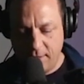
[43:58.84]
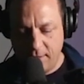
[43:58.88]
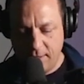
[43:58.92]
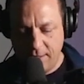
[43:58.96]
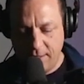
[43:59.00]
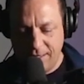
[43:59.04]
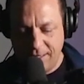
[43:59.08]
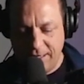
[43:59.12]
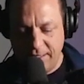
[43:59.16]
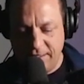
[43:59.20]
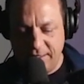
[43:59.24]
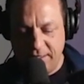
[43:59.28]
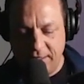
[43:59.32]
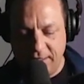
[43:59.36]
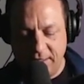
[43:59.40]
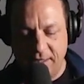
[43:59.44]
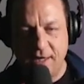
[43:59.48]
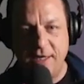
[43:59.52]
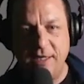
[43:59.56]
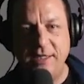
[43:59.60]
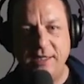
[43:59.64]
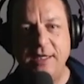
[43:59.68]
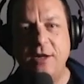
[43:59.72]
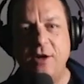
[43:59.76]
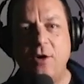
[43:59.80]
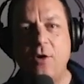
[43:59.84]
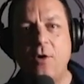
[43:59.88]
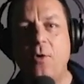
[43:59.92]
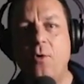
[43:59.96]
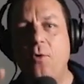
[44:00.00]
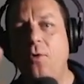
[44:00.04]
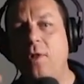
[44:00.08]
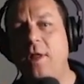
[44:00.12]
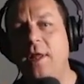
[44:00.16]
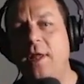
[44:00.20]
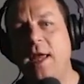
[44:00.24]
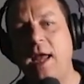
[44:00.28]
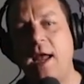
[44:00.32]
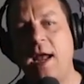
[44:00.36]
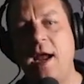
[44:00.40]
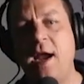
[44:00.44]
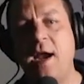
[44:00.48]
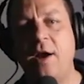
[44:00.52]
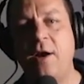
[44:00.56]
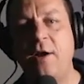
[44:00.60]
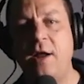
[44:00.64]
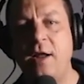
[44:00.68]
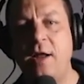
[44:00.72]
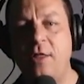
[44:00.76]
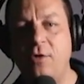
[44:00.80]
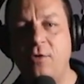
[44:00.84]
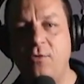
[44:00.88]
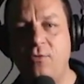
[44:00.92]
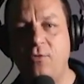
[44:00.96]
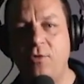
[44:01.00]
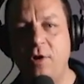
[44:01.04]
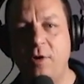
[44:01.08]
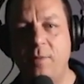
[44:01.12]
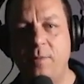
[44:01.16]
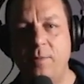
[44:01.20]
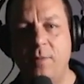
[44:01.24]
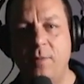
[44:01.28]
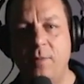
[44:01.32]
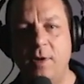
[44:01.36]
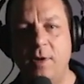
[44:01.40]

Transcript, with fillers: it's exciting all the air in the room,